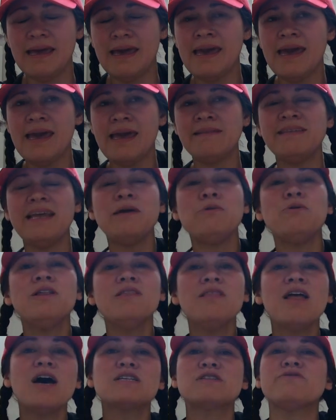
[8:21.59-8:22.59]
And they
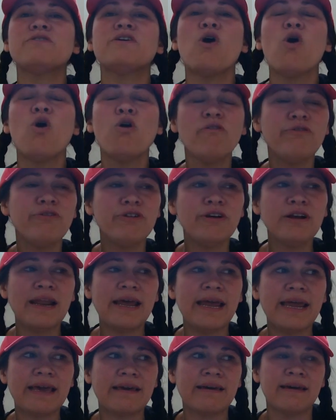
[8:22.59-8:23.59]
were lost for over
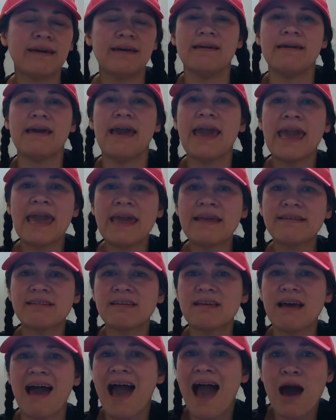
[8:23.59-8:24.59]
like
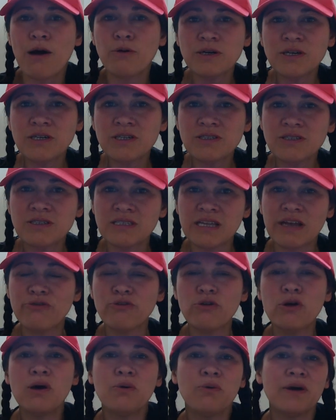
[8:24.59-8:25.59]
8 hours. They
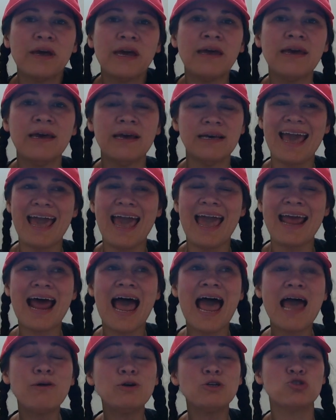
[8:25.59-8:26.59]
flew away. And
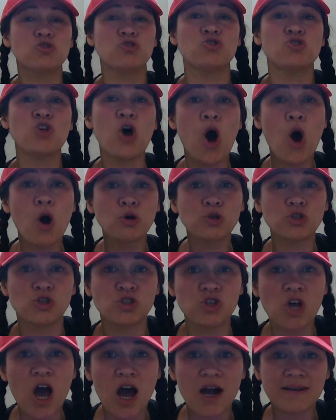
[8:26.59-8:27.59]
I was so
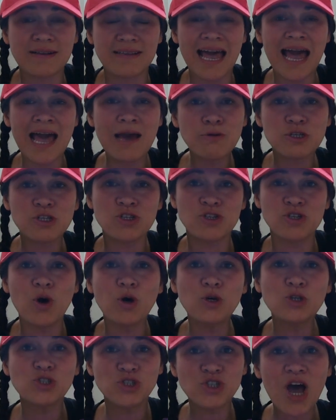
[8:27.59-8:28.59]
shocked. I was
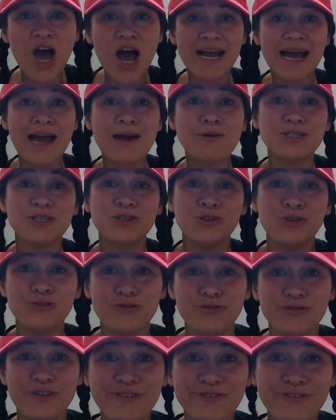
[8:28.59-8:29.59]
so shocked. I was a new
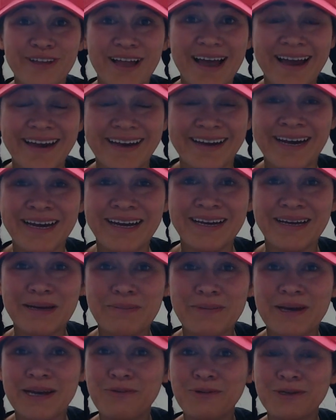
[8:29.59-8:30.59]
free flyer.
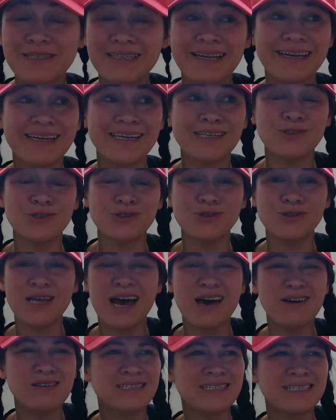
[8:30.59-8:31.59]
It was like in
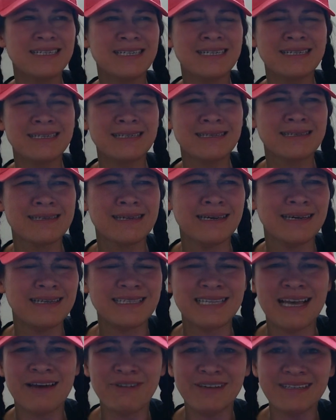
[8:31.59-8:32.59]

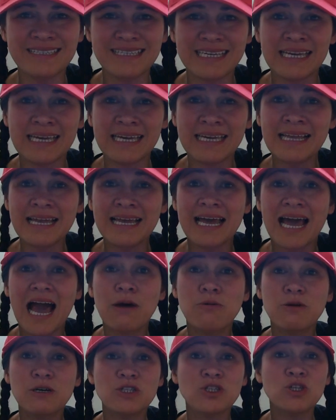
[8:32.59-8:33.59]
2017.
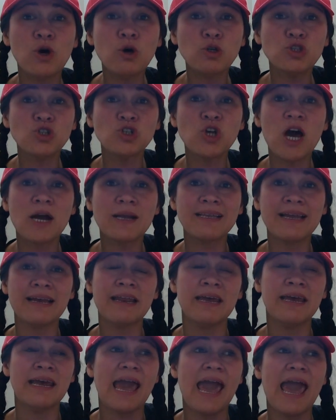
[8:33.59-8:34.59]
I was so shocked
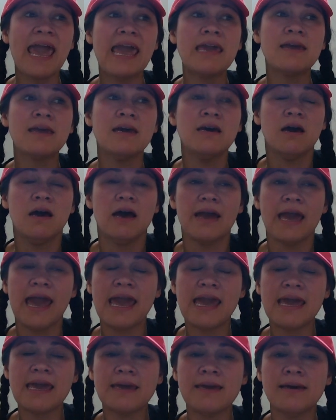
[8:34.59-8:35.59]
that a
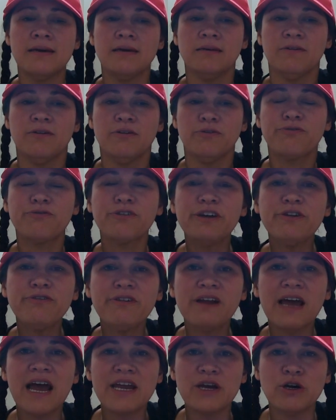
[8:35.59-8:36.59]
free
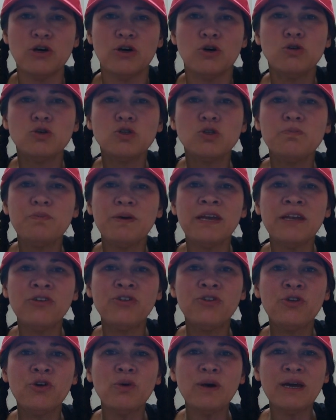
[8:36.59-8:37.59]
flyer who's
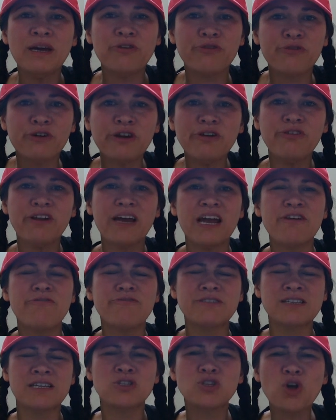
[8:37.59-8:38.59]
been doing free flying
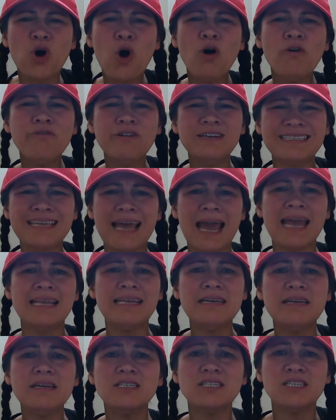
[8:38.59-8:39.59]
since over
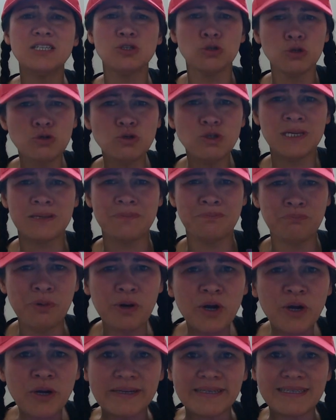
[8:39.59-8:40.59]
10 years is losing
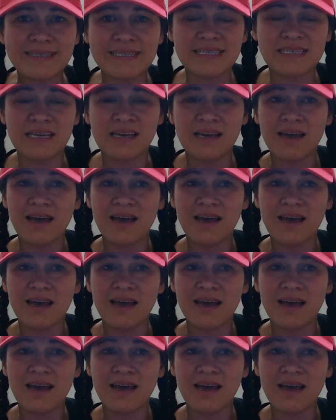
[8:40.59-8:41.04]
birds.